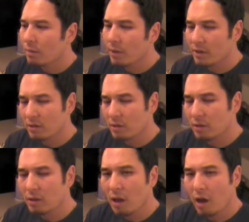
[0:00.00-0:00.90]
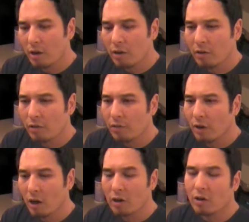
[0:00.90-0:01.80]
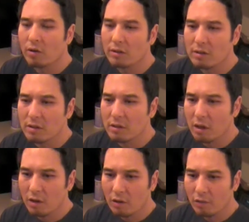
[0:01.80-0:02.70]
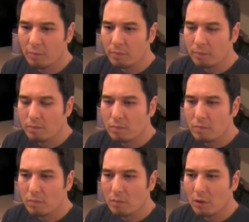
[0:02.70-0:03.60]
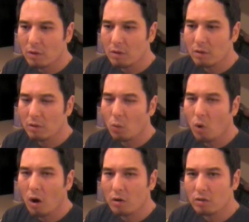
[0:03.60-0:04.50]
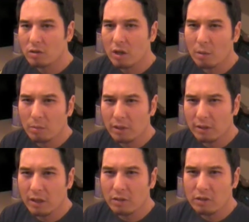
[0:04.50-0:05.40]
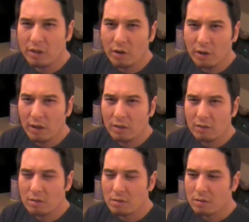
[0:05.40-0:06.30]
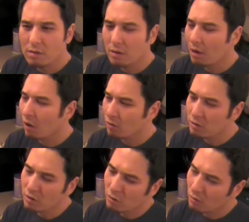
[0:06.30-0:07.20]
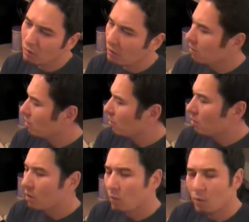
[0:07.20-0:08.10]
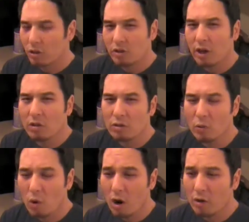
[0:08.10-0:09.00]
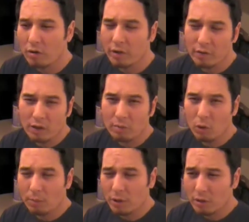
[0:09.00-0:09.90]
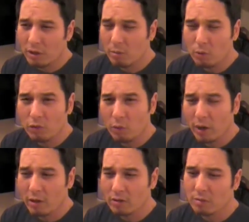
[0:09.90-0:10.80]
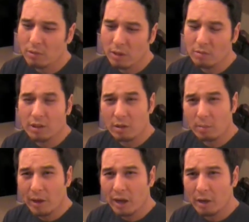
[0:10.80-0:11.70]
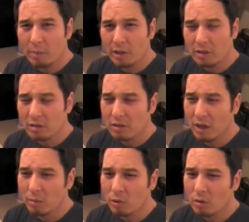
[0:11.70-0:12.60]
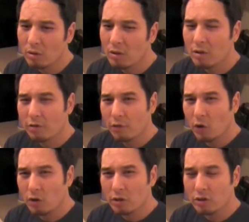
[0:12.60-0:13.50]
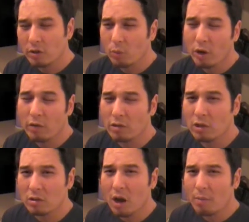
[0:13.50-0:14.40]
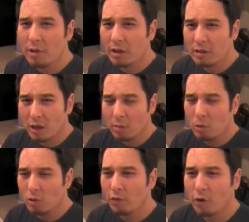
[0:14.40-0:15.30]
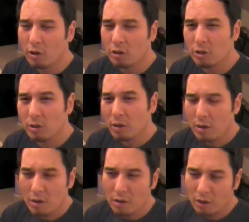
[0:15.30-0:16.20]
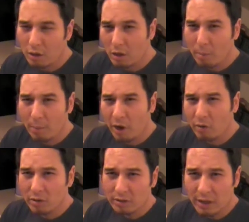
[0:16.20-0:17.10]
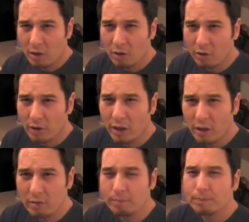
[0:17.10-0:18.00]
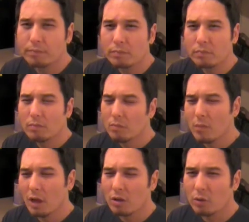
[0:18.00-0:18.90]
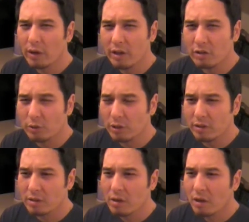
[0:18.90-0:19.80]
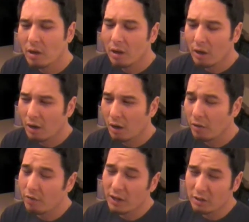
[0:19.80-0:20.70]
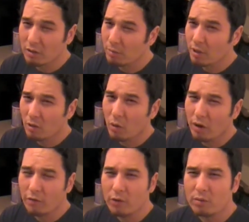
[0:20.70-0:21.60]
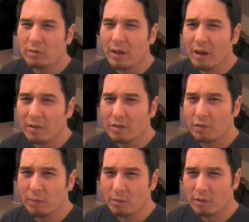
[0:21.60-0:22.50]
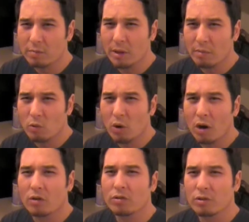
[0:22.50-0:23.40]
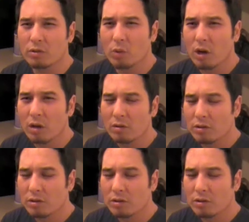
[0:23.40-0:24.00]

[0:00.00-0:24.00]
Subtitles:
Basically a lot of occurrences of walkers tumbling down staircases. Also, when a child's in a walker, they've got the mobility to move around. Sometimes they can bang up against a table, furniture, and whatever's on top of that table or furniture can come barreling down on their head, create injuries. There have actually been quite a few deaths from these baby walkers as well.